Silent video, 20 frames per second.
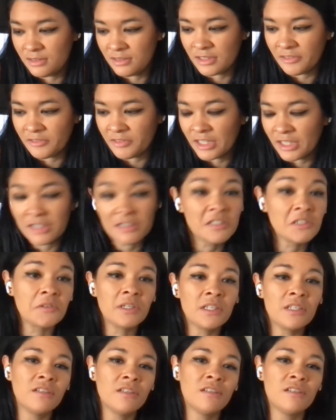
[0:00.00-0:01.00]
feel like
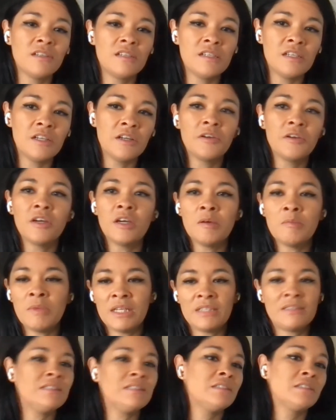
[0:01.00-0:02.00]
doing a
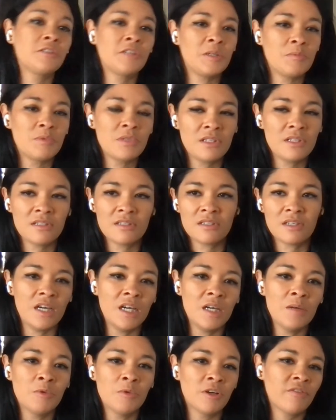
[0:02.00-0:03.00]
messy script this
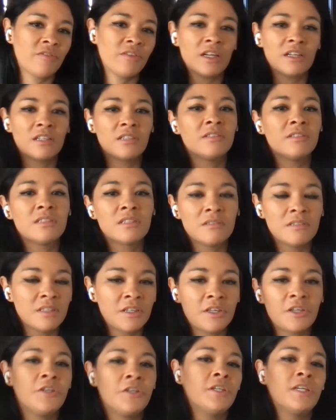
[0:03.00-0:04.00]
time, or I feel like doing
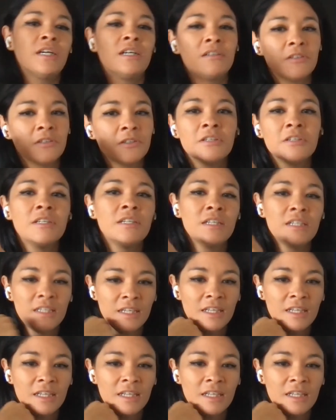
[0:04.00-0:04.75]
something cuter, or